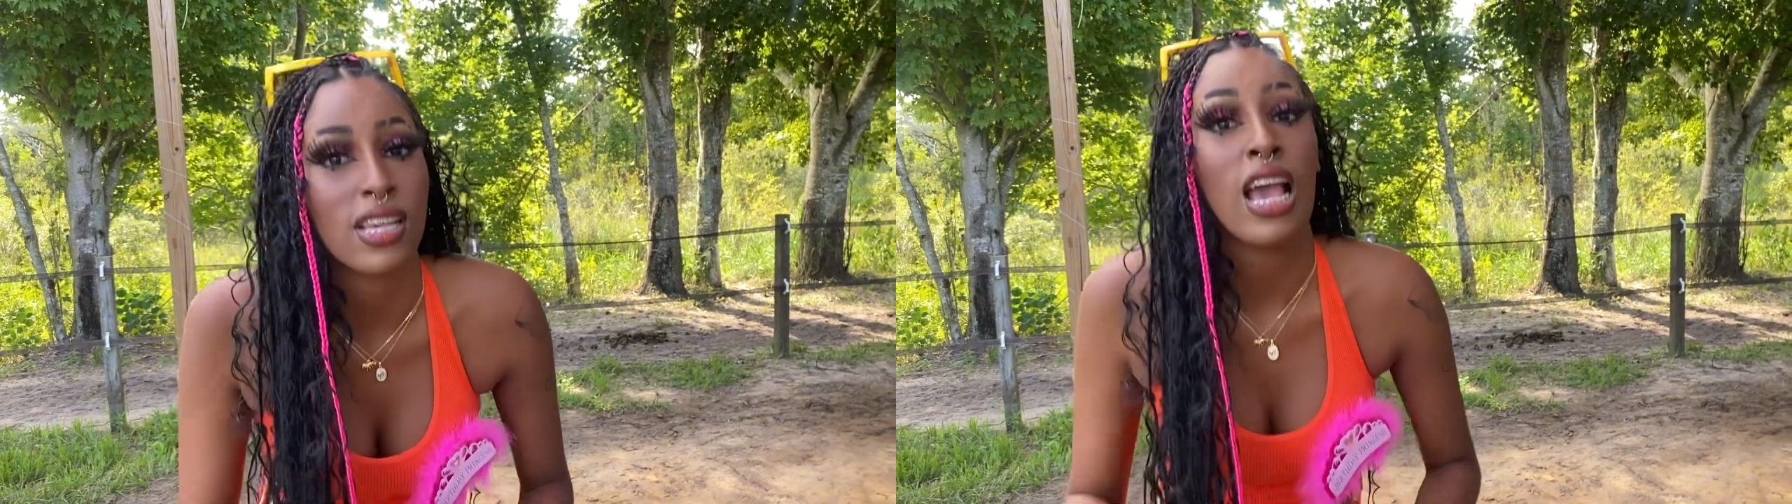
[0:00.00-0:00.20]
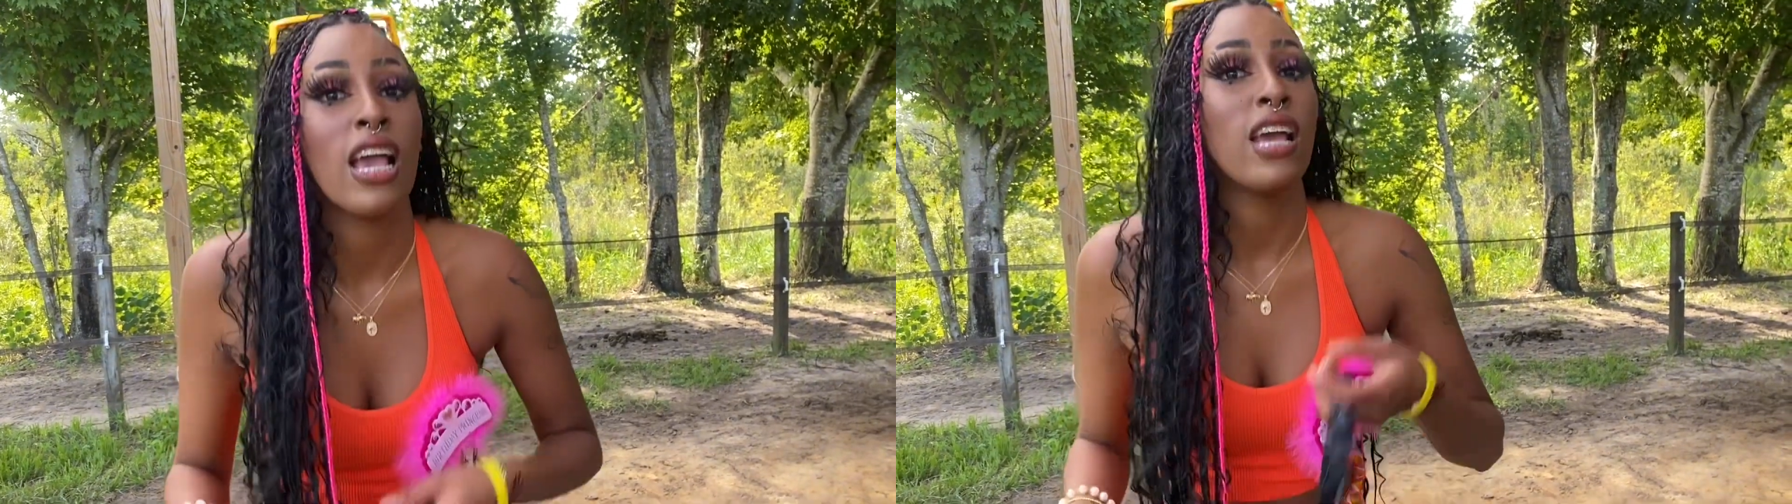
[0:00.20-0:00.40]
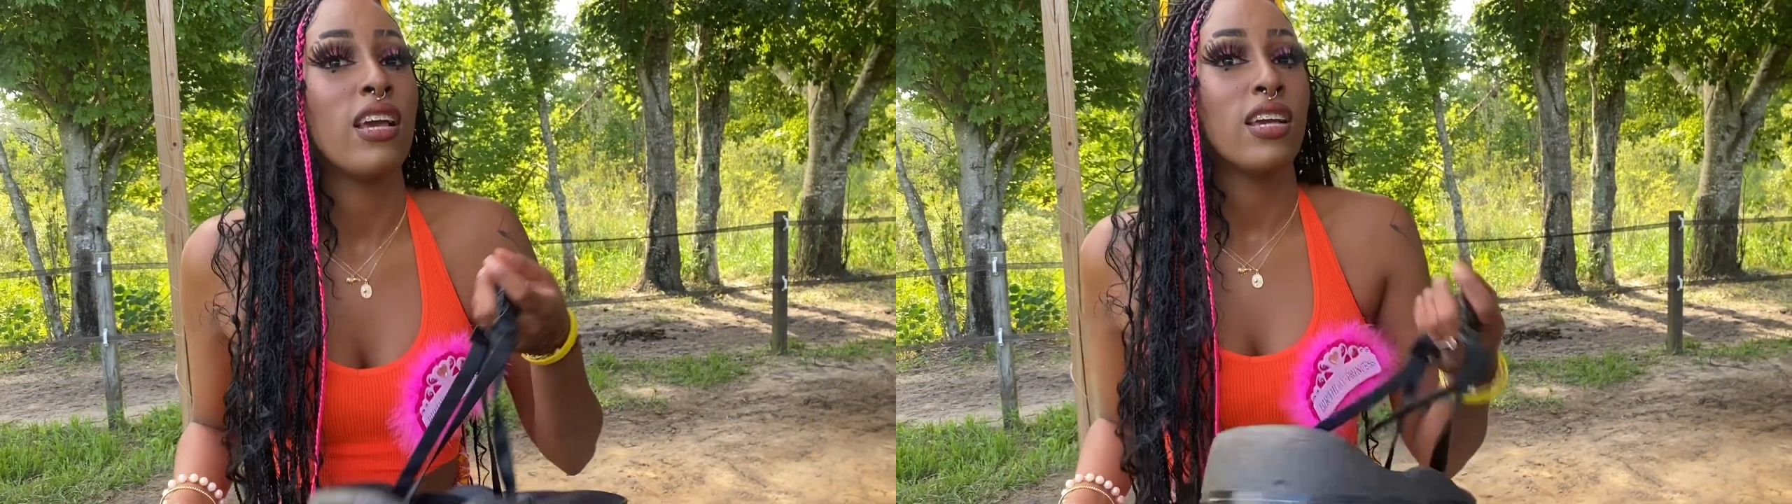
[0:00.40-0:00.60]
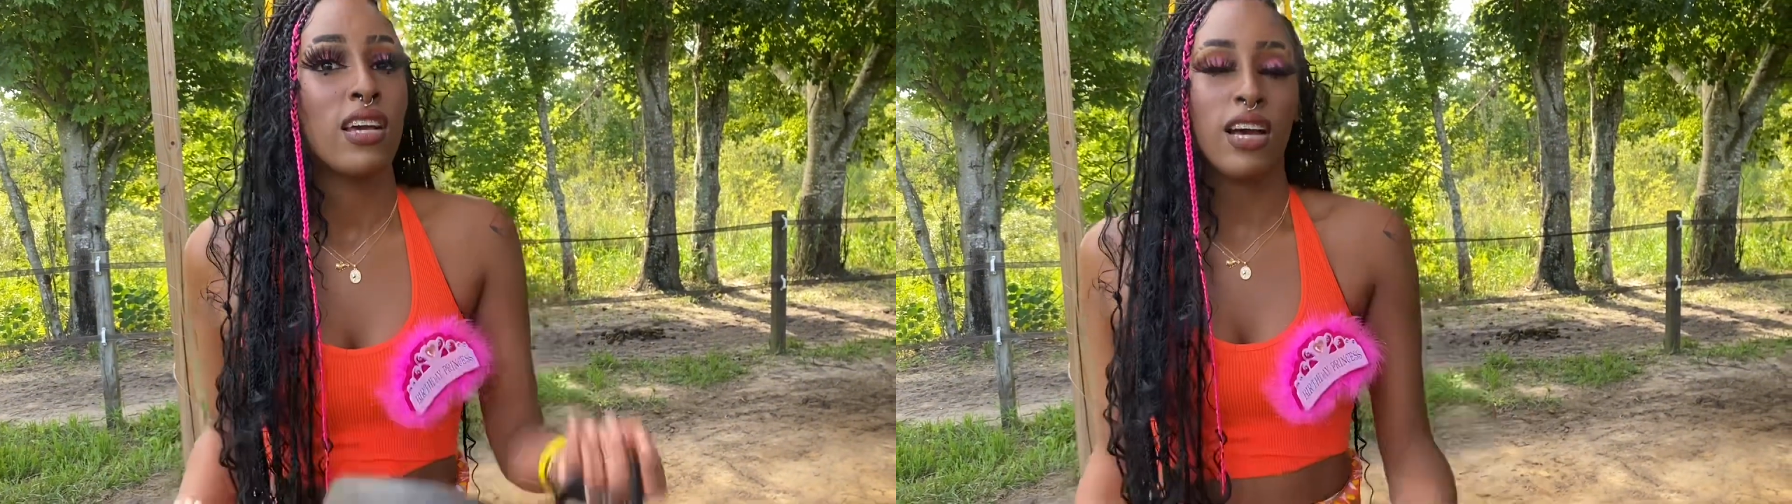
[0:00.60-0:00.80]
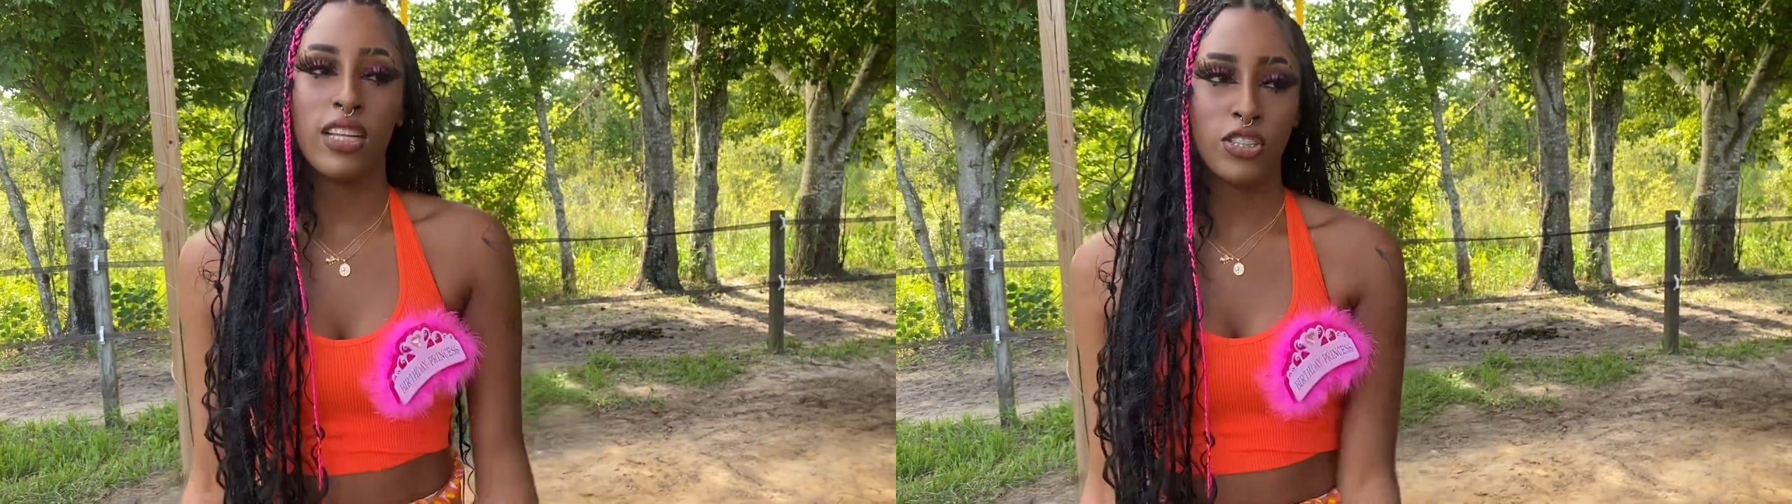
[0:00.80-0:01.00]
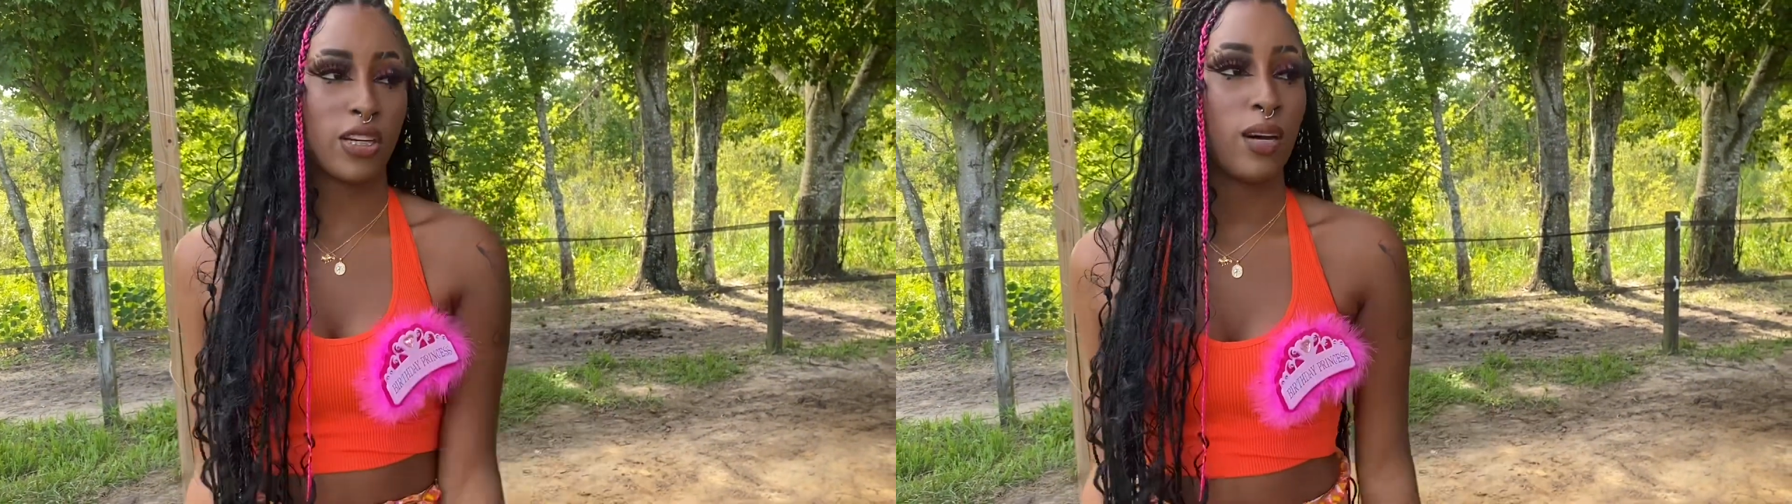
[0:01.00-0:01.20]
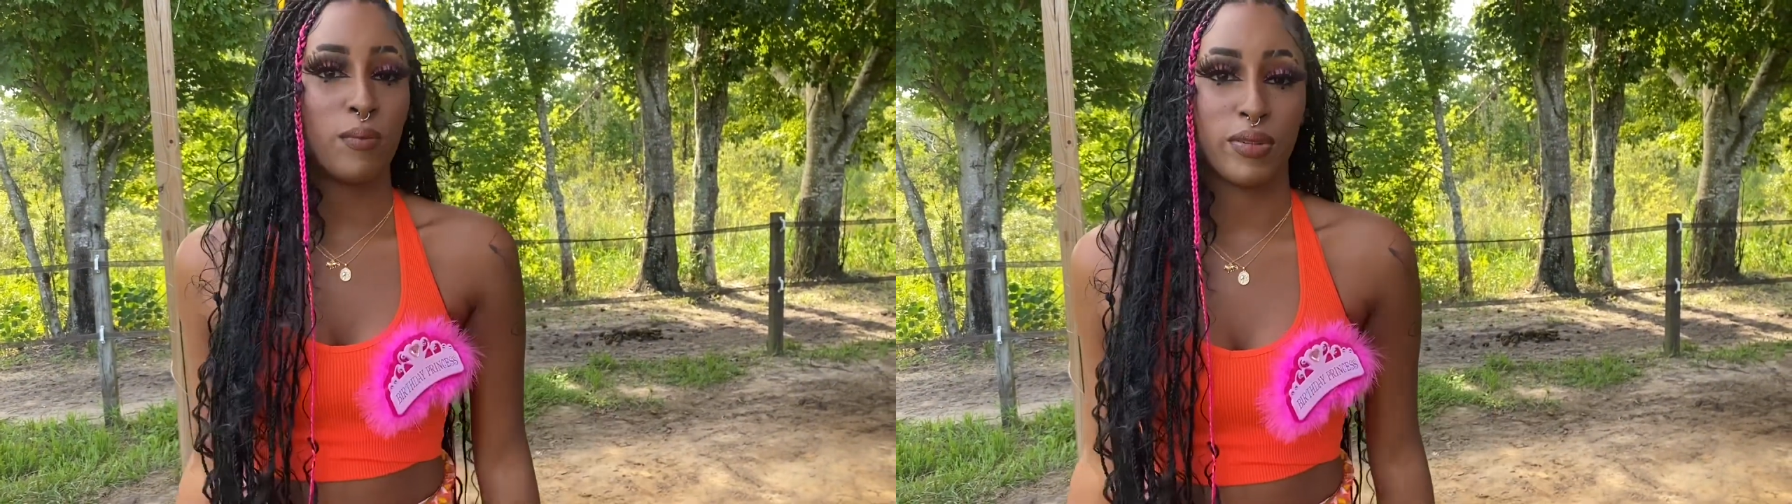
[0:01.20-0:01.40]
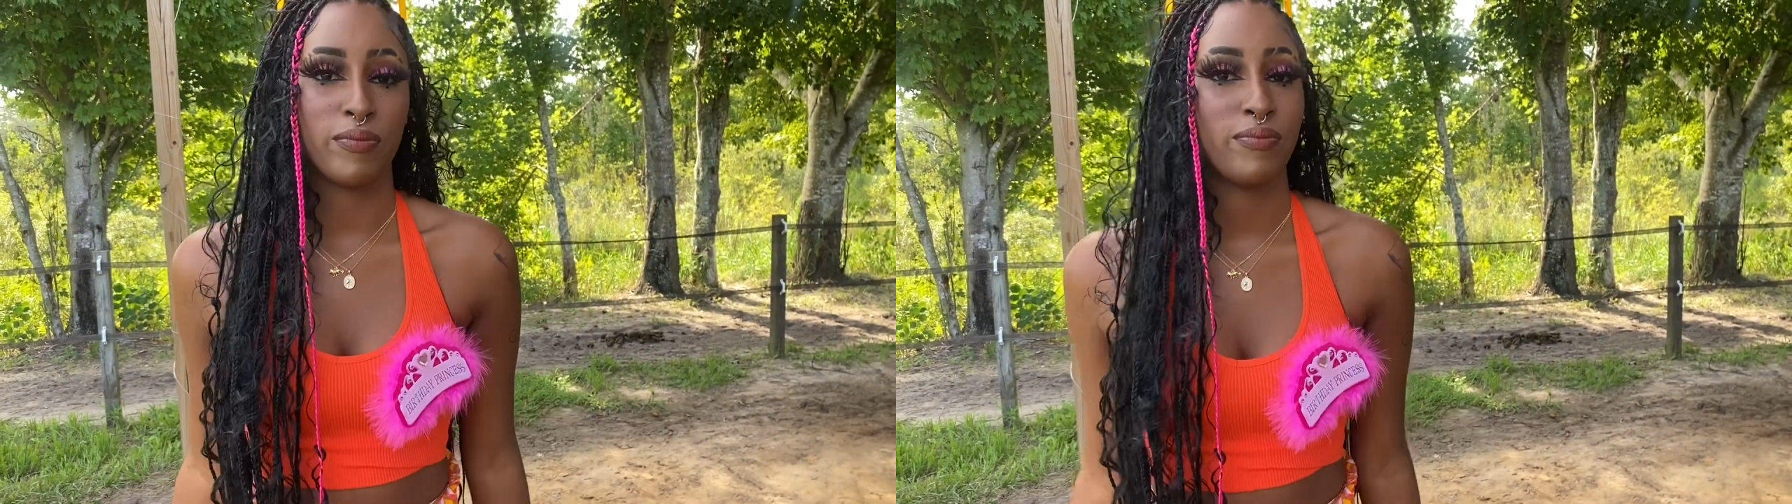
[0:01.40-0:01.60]
Facts. Unless you're
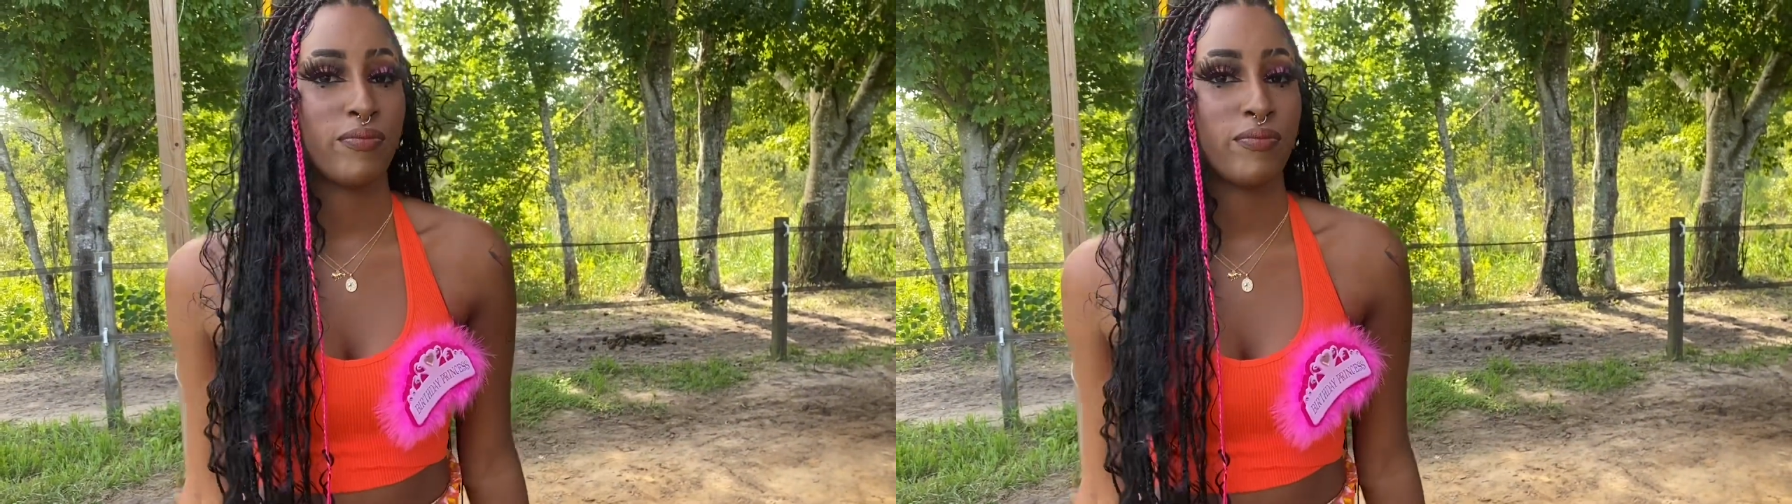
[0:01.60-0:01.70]
helping.